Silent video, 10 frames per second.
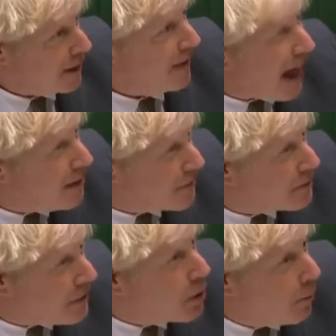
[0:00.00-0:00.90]
And that is the
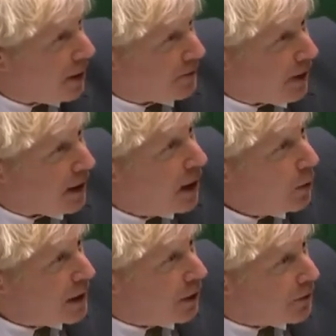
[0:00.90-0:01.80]
single best thing
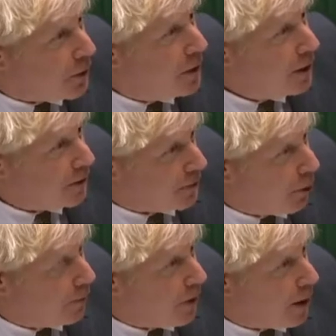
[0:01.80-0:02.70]
we can do to
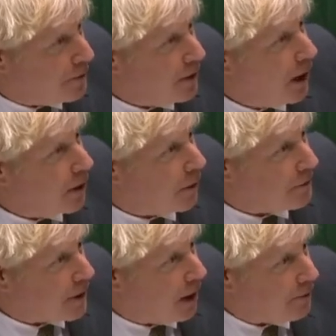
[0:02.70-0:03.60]
support firms across
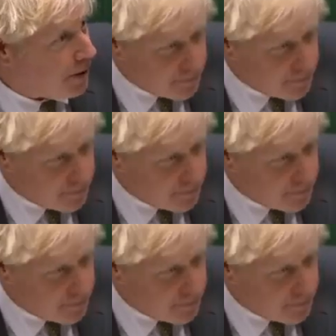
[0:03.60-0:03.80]
the country.